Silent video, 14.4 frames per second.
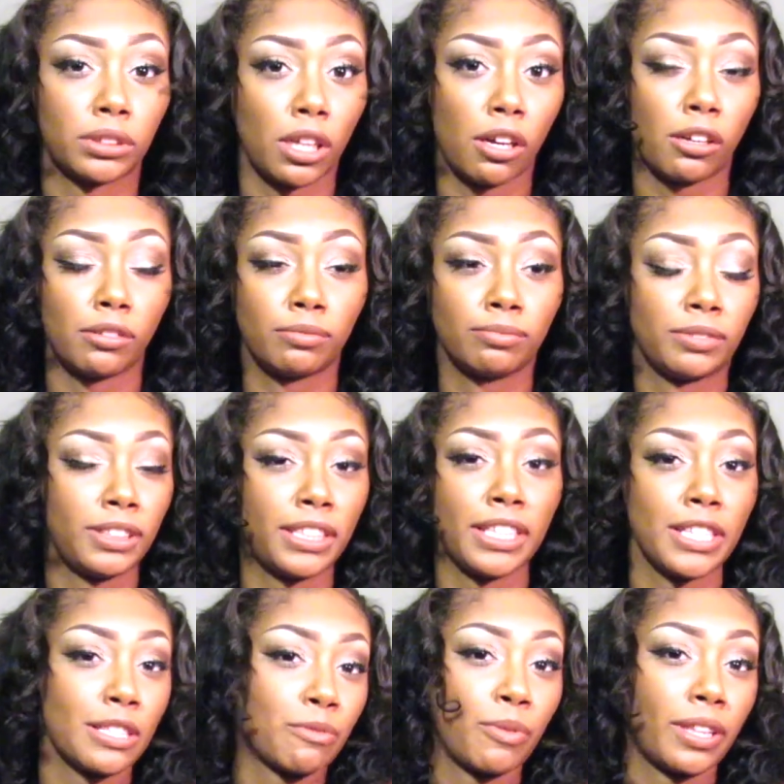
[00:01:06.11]
So
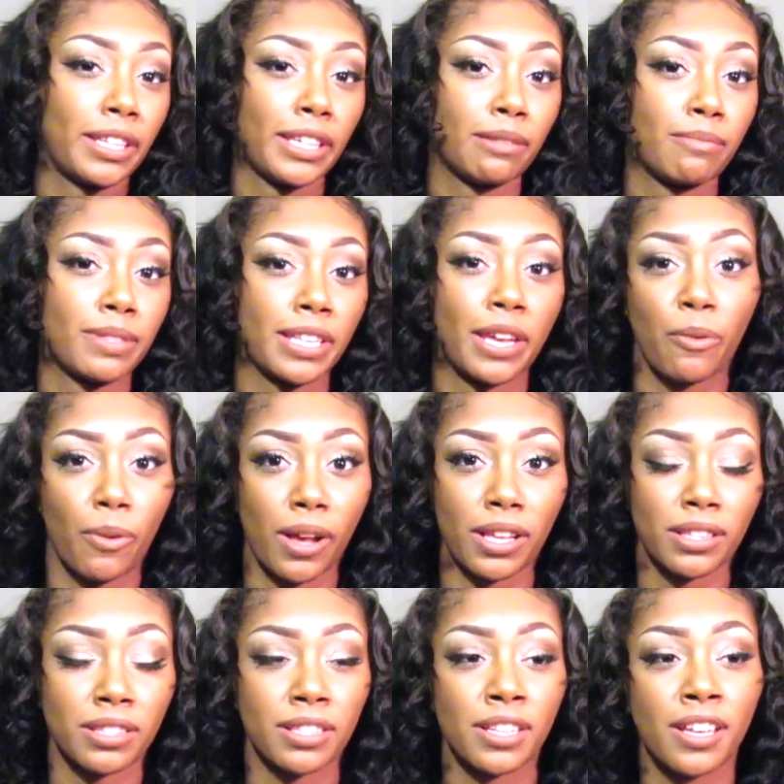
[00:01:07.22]
Denise Williams it
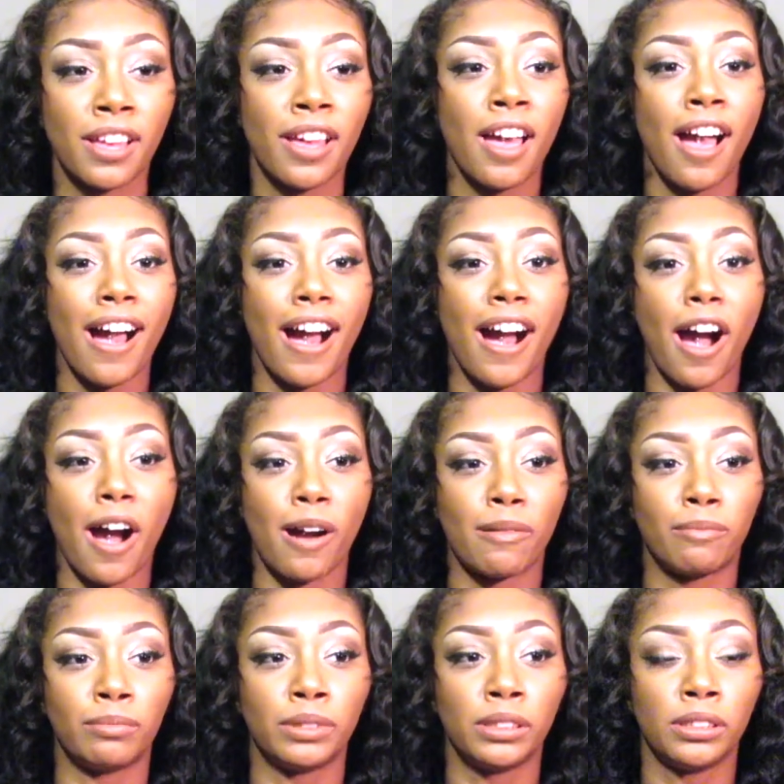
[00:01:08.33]
was.
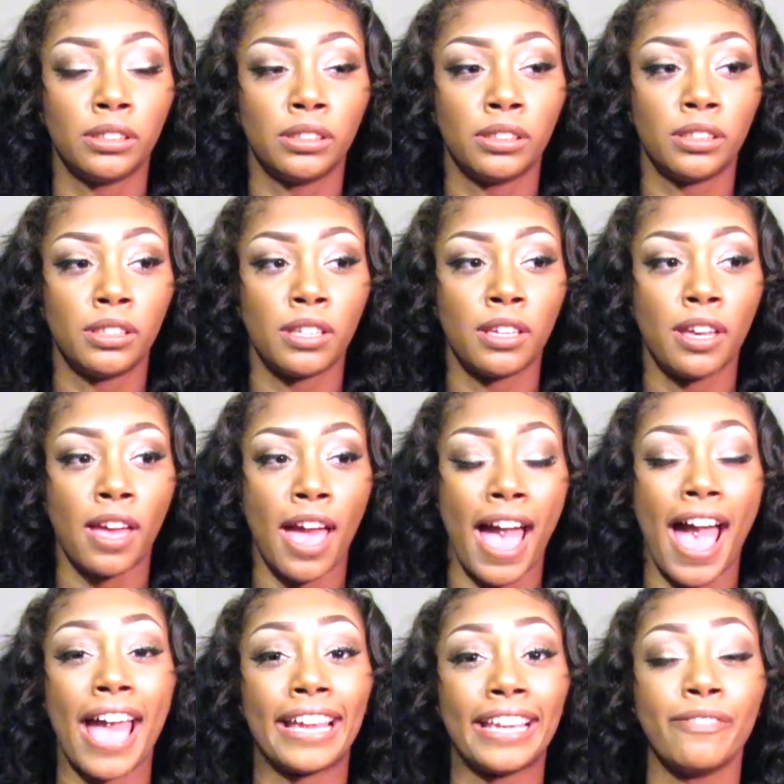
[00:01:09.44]
I
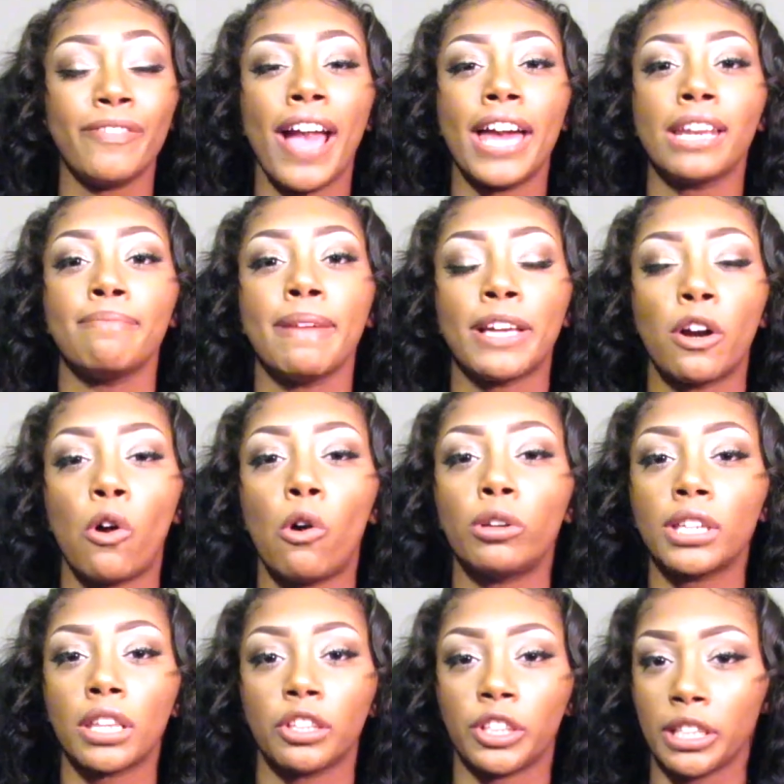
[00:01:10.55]
even had to make a whole
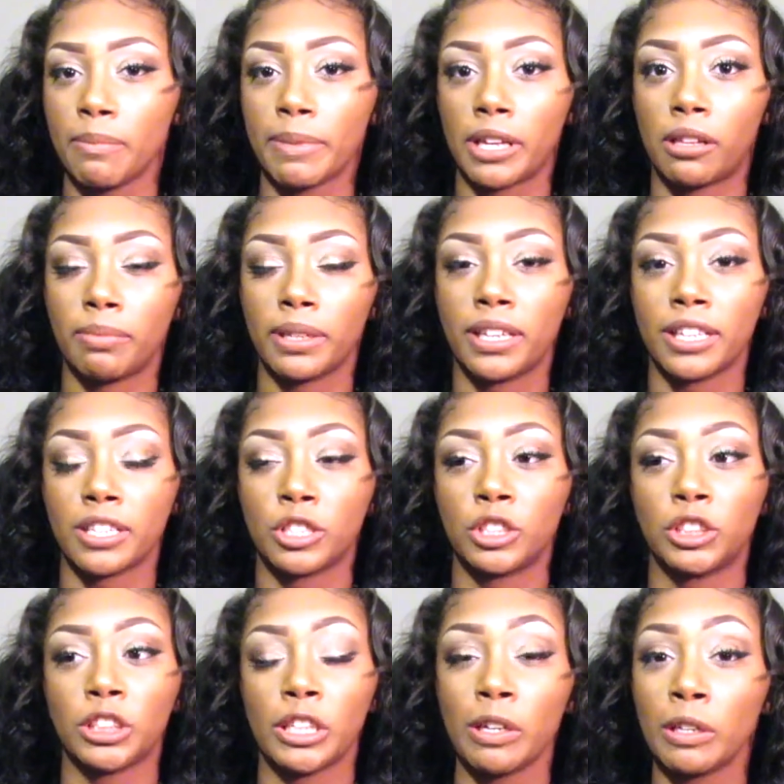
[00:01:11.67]
nother email because
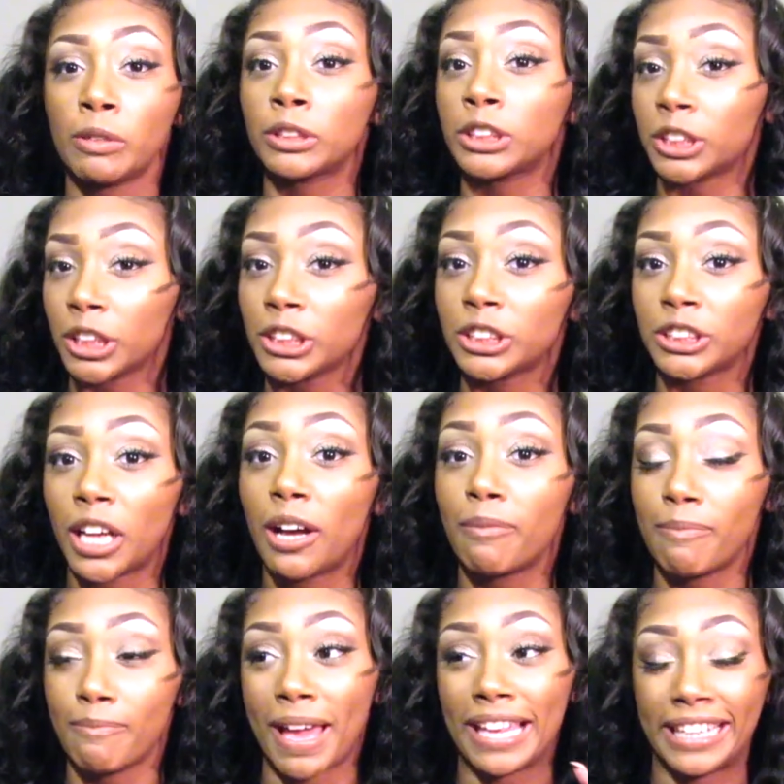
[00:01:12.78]
she searched
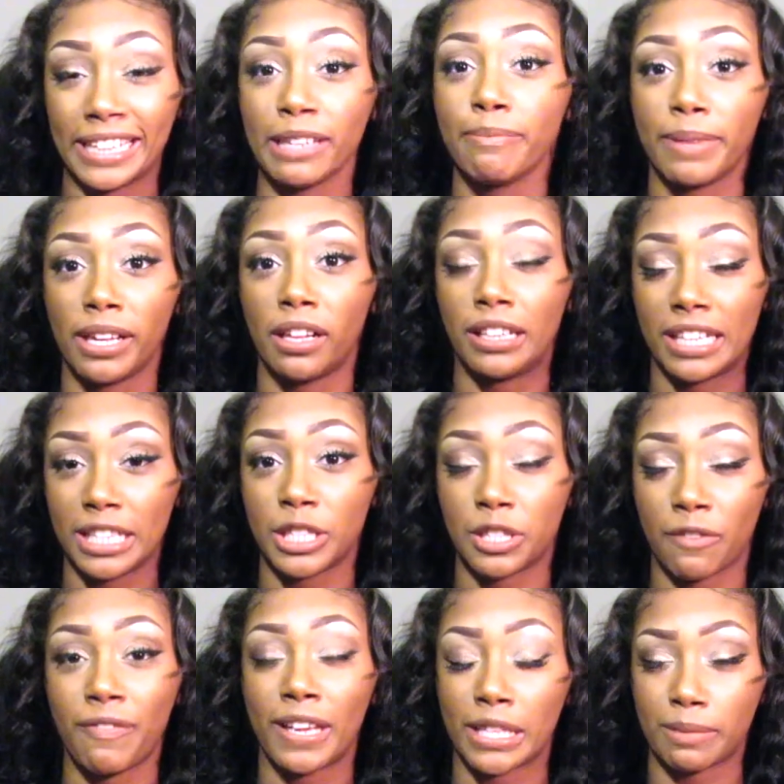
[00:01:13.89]
my email
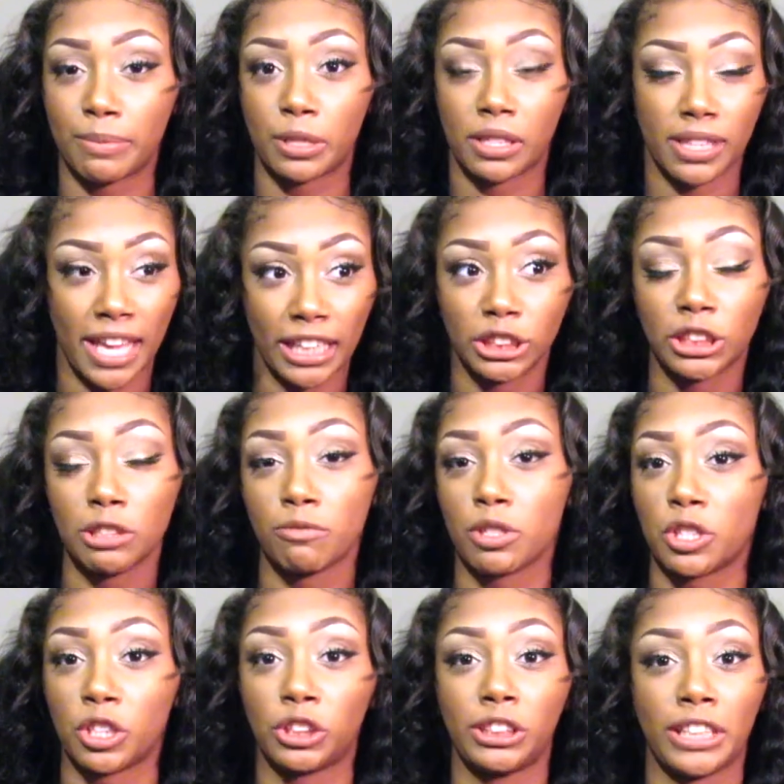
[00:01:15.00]
into Facebook. Like, she
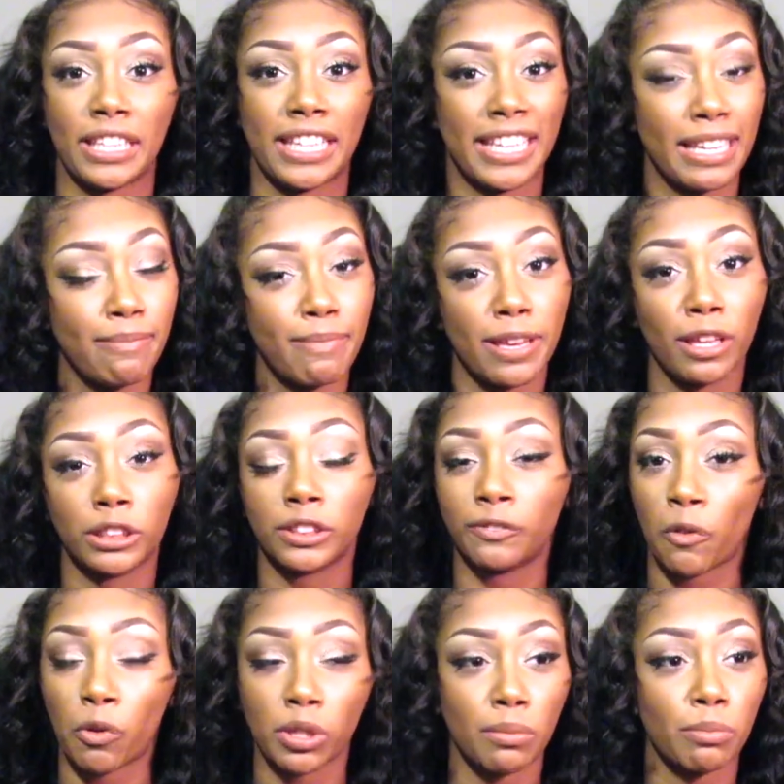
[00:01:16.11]
was searching emails,
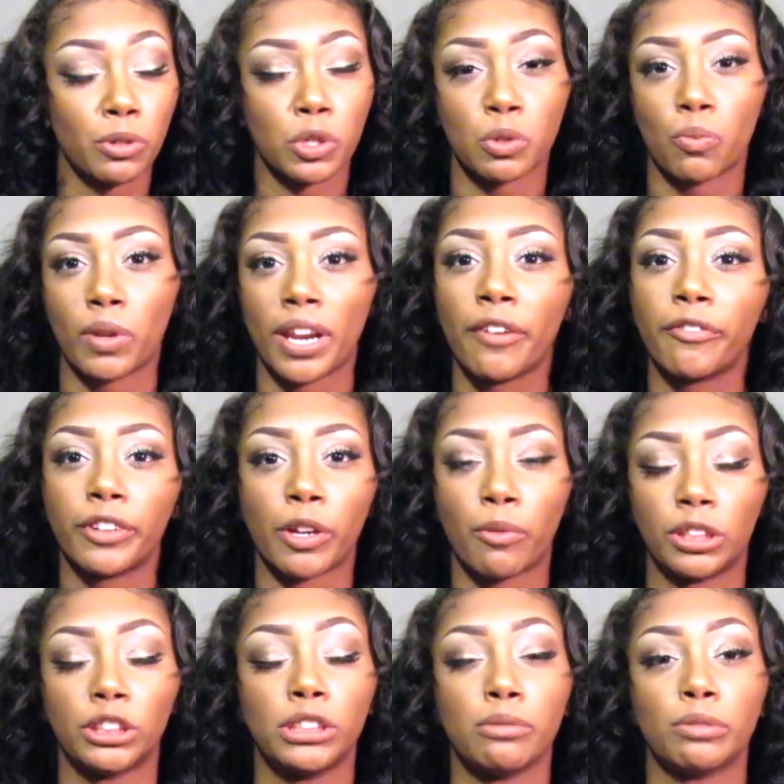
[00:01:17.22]
phone numbers, whatever it
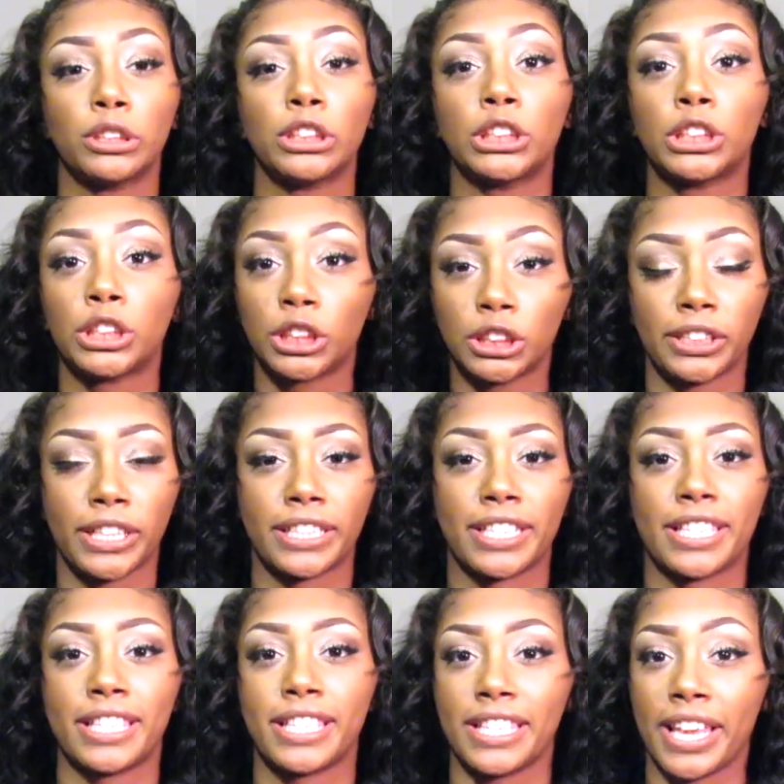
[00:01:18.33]
was. She was searching to
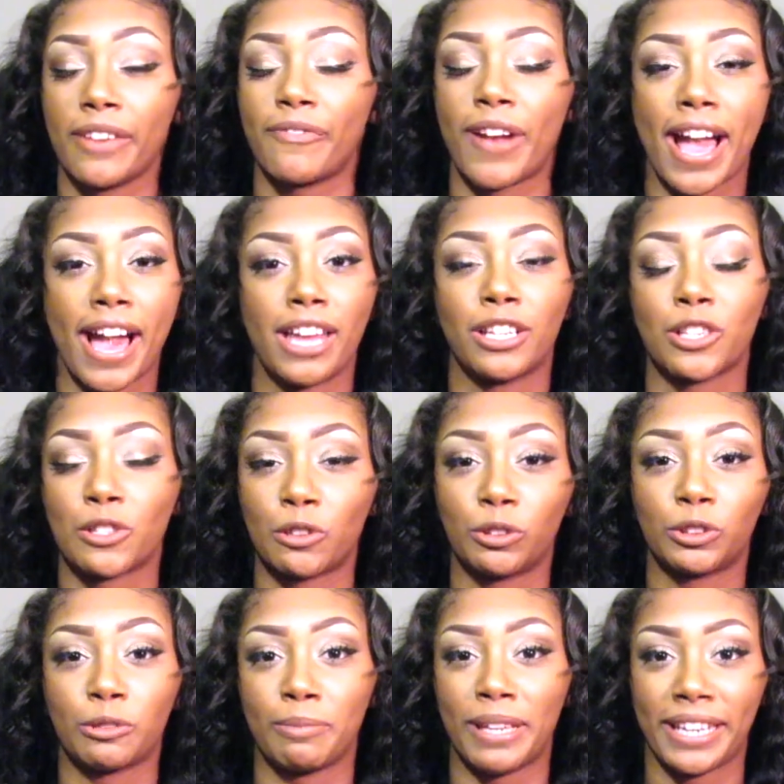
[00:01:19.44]
see if I had a
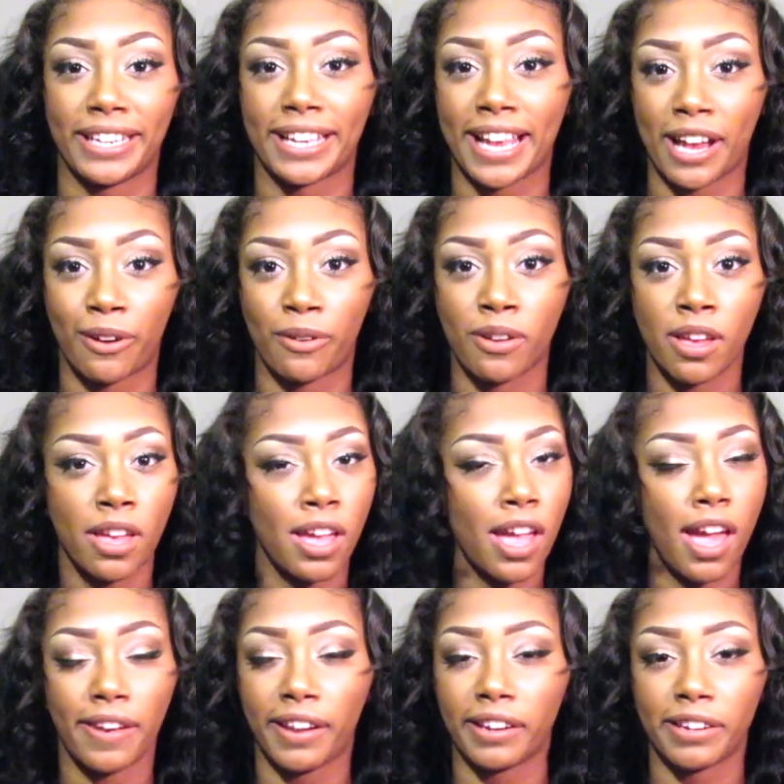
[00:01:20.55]
social media account,
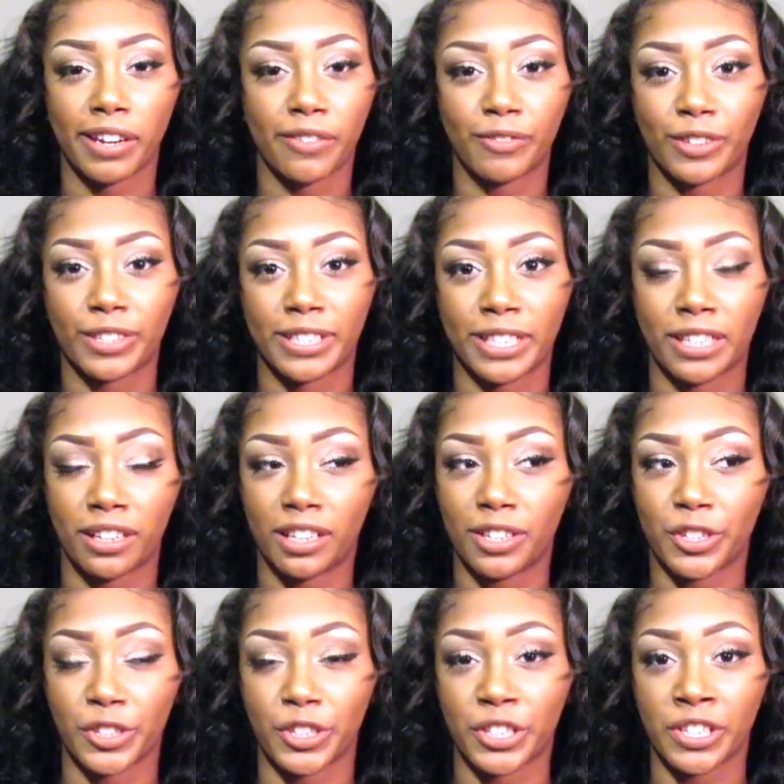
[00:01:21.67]
and I never did
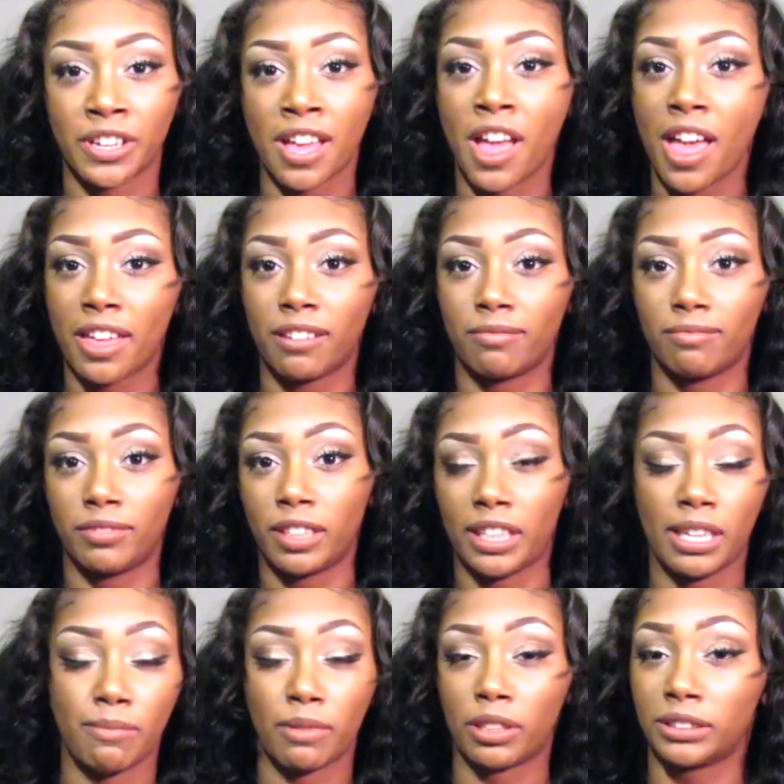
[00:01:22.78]
under the
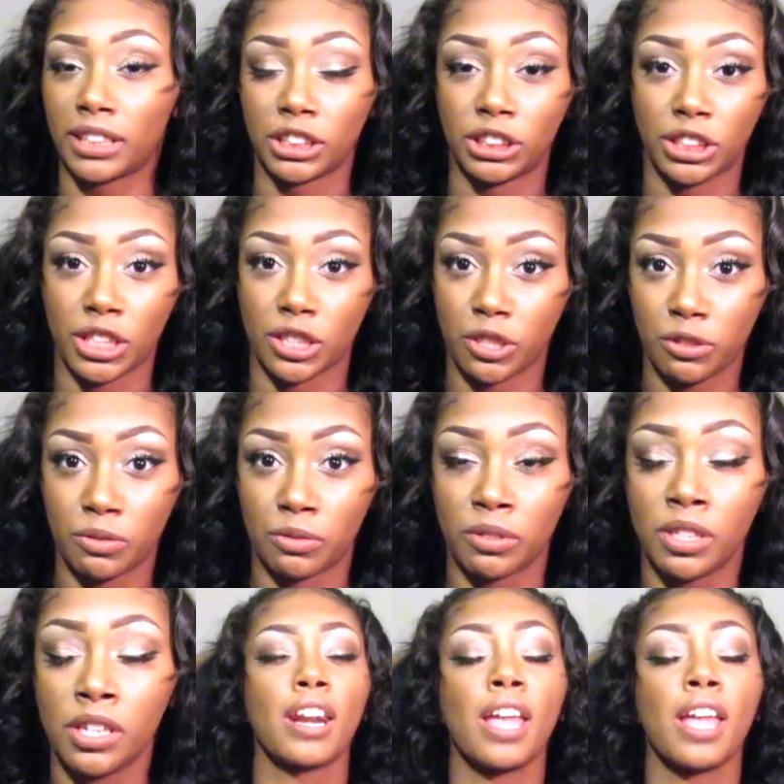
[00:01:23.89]
emails that she knew.